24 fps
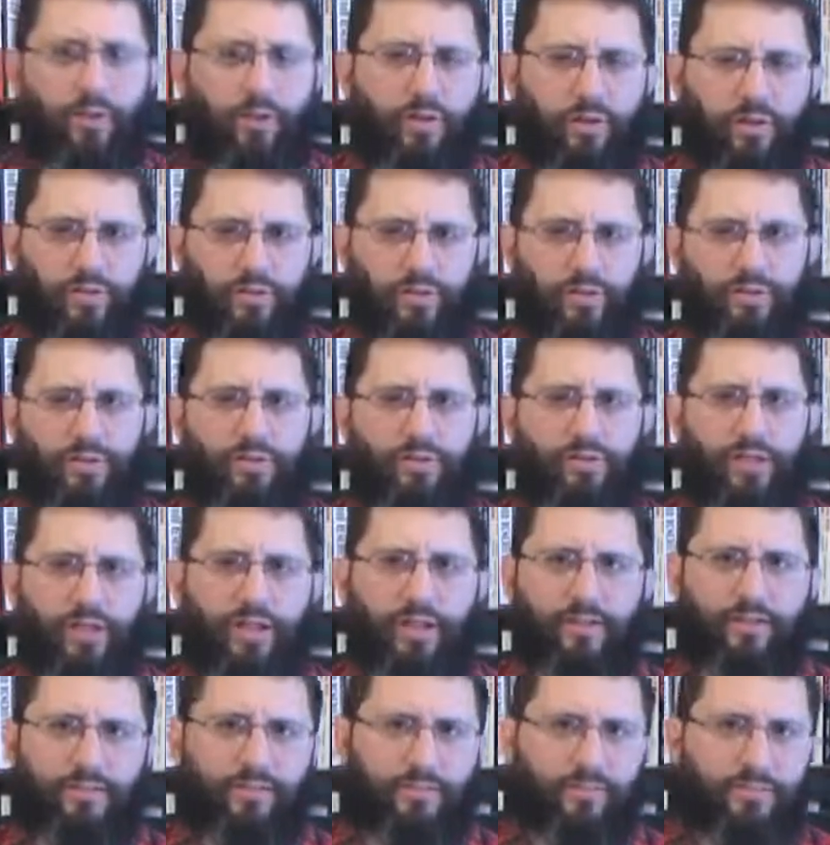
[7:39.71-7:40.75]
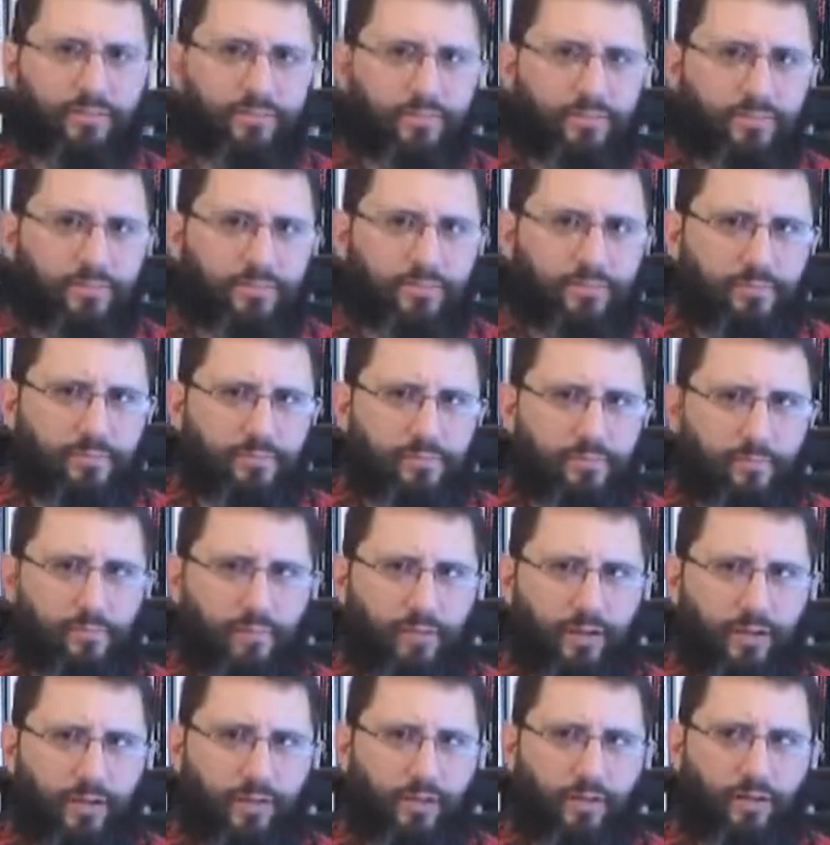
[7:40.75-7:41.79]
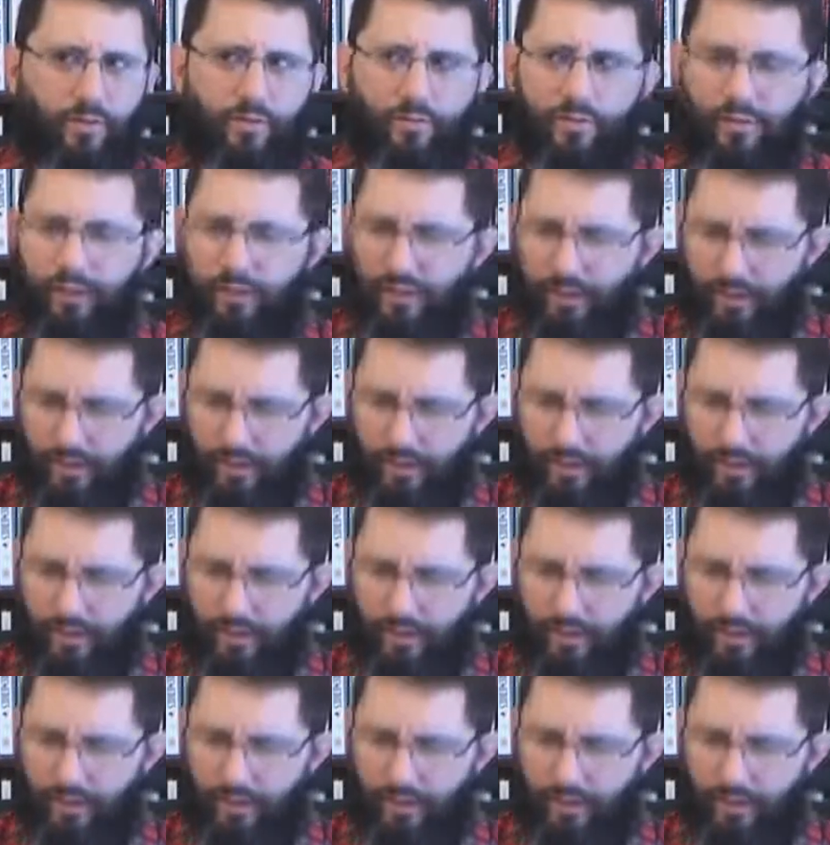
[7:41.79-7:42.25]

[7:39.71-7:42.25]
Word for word: and all this other stuff. You know,